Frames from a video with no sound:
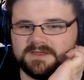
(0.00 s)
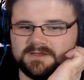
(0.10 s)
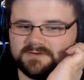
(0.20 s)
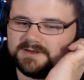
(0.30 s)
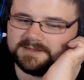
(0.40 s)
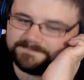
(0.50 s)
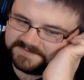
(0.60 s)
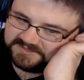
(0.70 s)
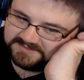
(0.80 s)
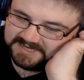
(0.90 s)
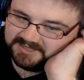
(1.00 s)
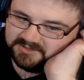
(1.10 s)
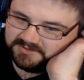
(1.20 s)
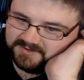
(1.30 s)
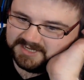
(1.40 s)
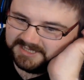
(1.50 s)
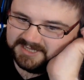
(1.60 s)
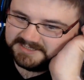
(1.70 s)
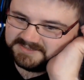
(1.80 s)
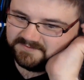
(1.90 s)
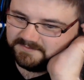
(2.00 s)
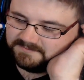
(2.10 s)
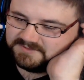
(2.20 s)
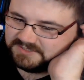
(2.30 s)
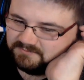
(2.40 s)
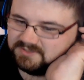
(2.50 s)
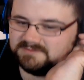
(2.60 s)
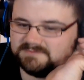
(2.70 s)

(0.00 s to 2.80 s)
Right, Suzaku, you get a kiss from someone.